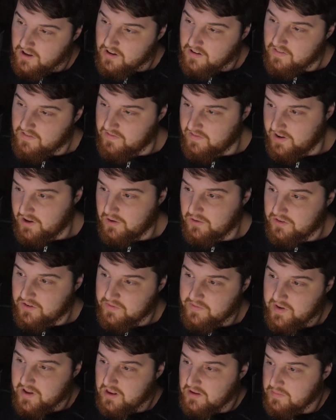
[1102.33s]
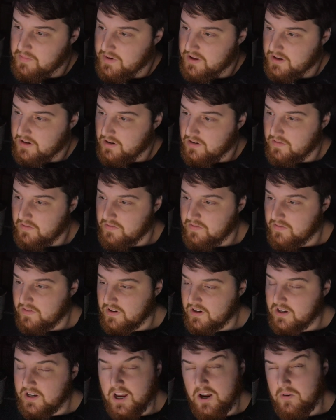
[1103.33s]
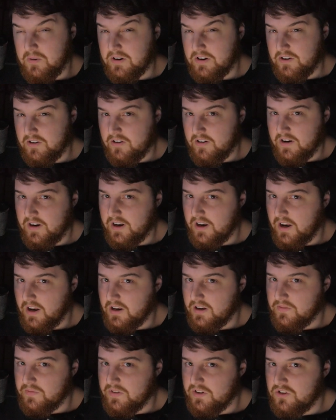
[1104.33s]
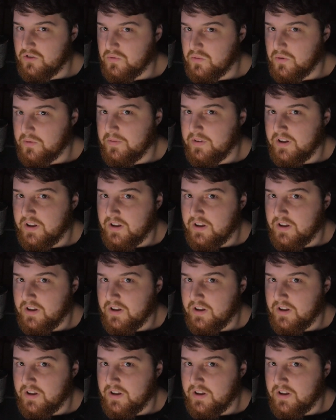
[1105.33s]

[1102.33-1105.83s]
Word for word: failed development of character in an individual